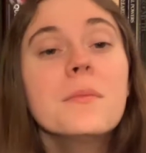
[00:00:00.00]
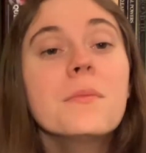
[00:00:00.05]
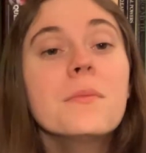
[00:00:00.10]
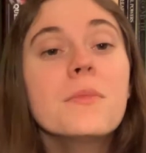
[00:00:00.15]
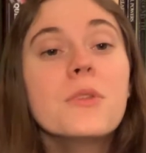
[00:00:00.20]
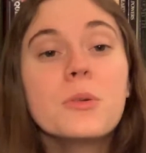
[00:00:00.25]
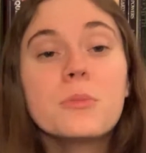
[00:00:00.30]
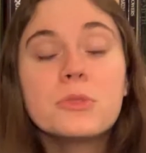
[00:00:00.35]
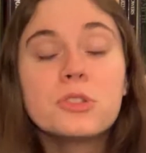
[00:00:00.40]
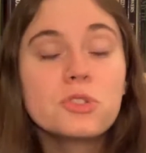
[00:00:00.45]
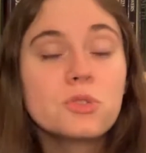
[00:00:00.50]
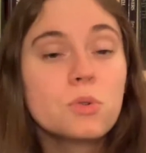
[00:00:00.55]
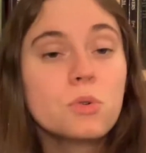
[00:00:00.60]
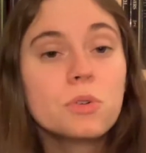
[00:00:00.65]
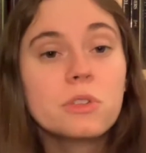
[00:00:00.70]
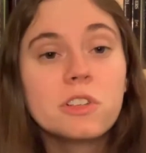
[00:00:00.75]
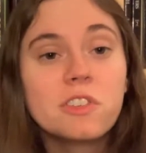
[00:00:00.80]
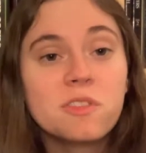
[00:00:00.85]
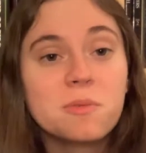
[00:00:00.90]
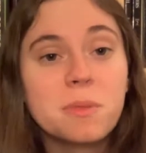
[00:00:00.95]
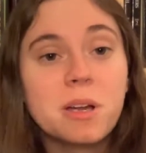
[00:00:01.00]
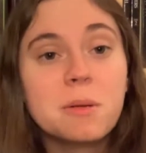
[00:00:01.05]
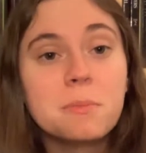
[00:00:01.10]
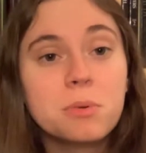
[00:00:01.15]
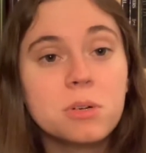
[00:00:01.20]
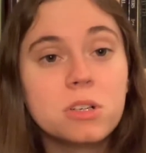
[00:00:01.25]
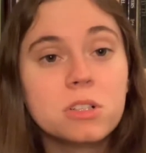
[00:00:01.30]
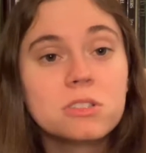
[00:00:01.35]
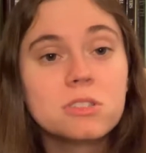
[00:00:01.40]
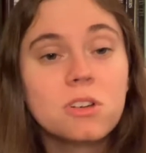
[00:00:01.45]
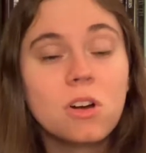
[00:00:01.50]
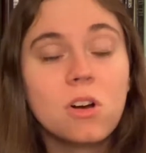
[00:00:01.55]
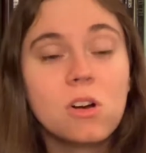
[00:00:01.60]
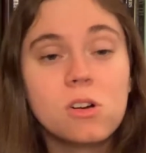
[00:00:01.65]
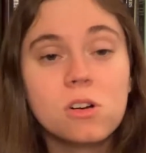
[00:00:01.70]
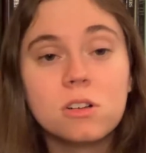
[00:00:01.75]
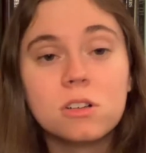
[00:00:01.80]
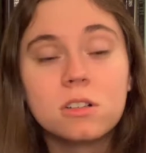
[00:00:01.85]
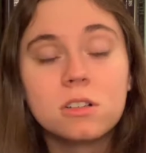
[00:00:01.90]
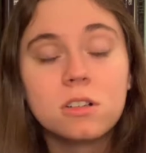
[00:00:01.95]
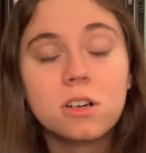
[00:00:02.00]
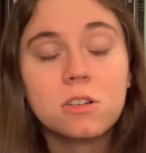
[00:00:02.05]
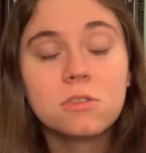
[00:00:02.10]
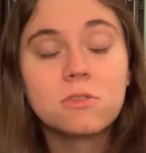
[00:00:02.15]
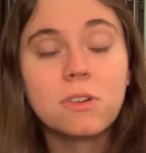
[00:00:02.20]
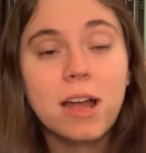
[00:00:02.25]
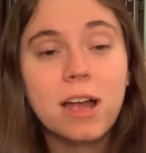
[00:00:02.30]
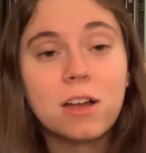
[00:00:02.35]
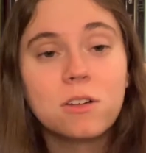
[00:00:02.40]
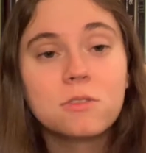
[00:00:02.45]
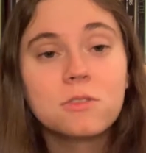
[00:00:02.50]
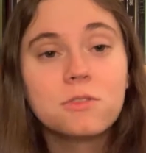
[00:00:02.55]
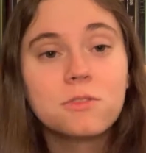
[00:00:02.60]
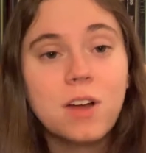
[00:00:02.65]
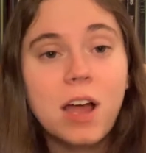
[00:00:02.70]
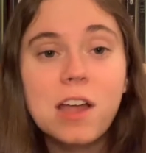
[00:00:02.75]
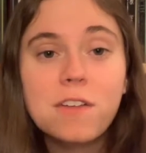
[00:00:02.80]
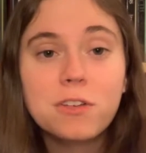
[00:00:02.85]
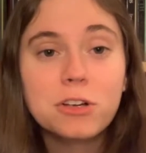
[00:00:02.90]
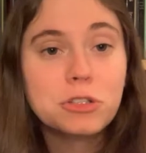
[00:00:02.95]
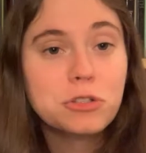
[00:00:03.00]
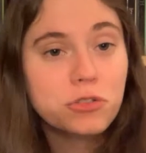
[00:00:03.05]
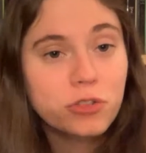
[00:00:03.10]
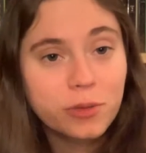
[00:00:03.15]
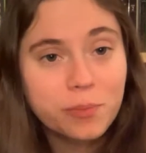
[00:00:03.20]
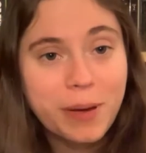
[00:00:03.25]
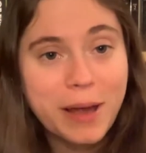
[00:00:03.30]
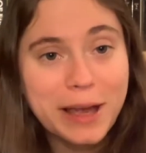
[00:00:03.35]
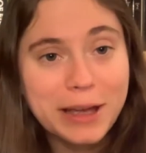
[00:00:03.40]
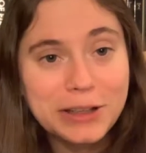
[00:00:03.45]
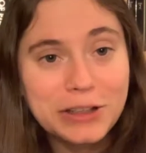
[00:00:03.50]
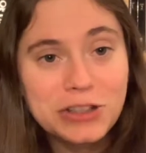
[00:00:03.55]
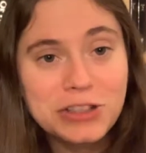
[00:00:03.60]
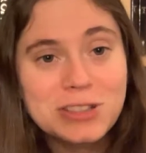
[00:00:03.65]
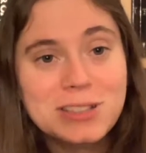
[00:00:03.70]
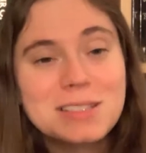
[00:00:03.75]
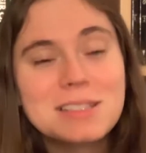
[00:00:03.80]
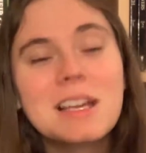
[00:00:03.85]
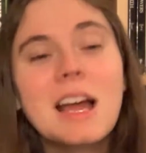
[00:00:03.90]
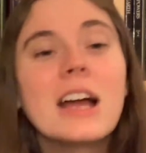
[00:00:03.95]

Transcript: The majority of my books are around five hundred pages.